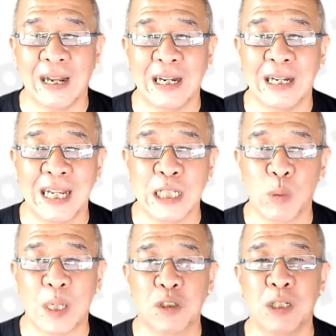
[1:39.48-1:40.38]
the next
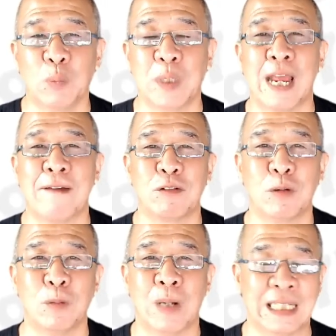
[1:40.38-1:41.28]
question we have
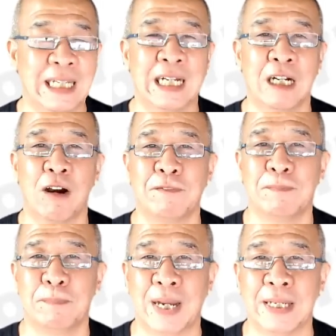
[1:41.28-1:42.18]
to, I think a lot
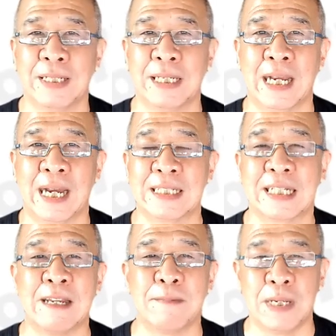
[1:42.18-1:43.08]
of buyers, they are
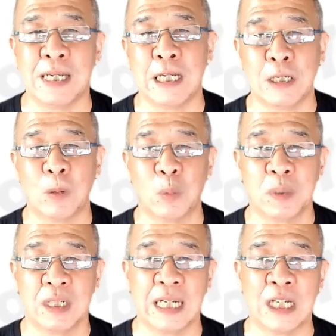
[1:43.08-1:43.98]
asking me, you know,
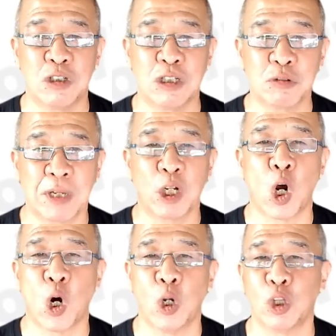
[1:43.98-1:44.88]
will the interest rate
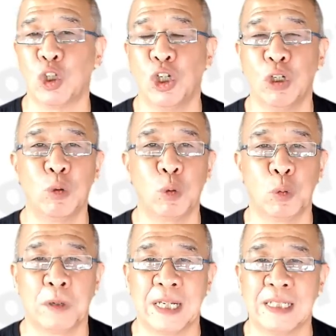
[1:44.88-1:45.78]
continue
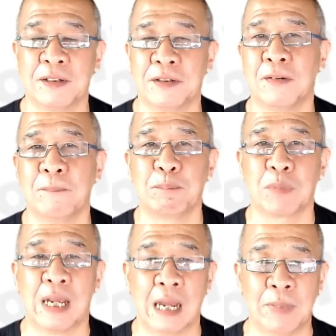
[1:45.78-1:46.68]
to raise or not?
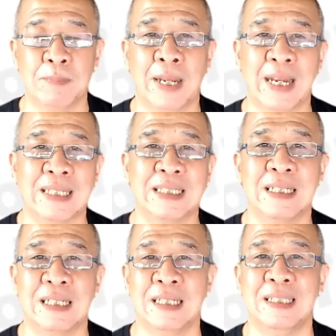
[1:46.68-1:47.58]
I mean, my
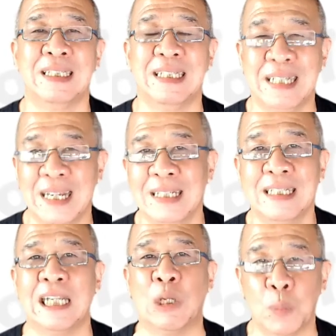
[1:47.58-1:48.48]
answer is yes,
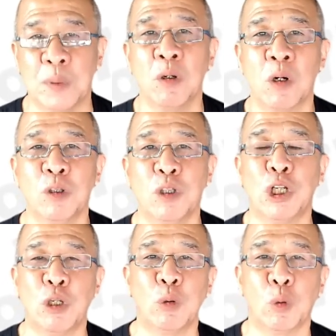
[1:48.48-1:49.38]
it will
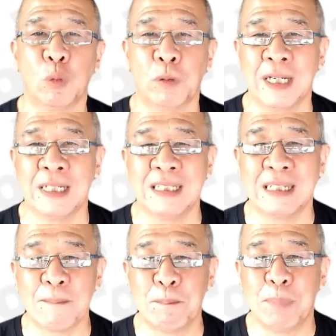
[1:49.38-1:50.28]
continue to raise
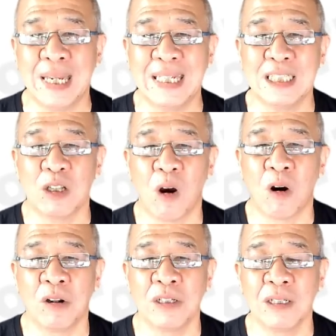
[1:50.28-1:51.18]
based
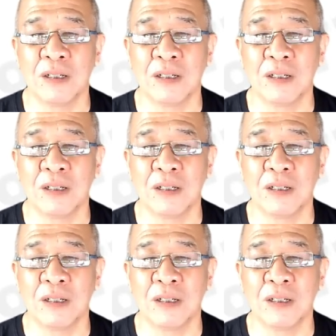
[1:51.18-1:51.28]
on